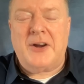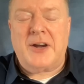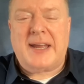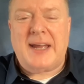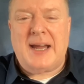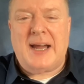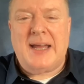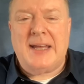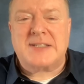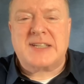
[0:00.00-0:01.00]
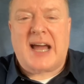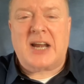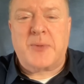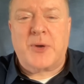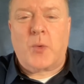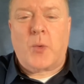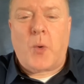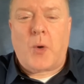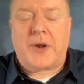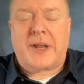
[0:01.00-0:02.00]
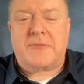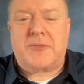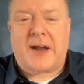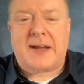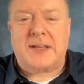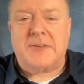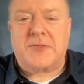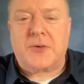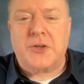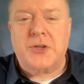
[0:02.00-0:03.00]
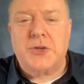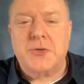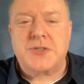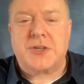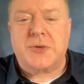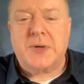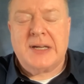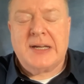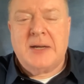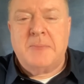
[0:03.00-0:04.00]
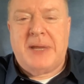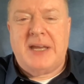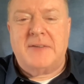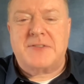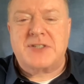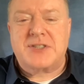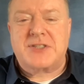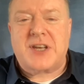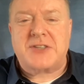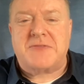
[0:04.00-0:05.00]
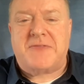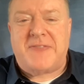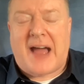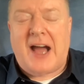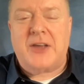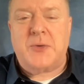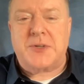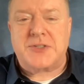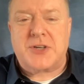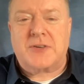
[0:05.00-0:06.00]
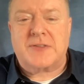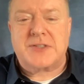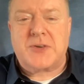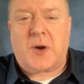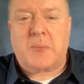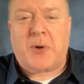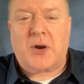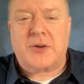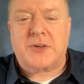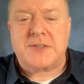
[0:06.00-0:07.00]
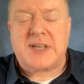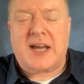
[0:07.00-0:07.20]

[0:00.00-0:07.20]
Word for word: Eric, it's got to be rewarding, frankly, for you to be of such value and service to our partners.